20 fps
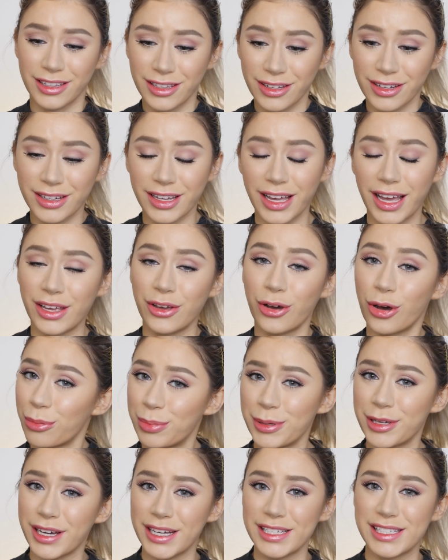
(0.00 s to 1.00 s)
look. I
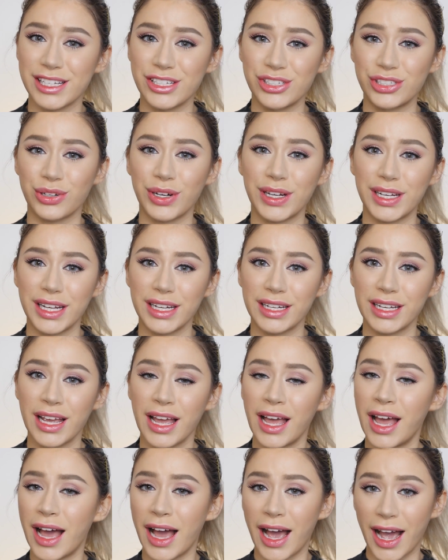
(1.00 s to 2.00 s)
hope you guys enjoyed it.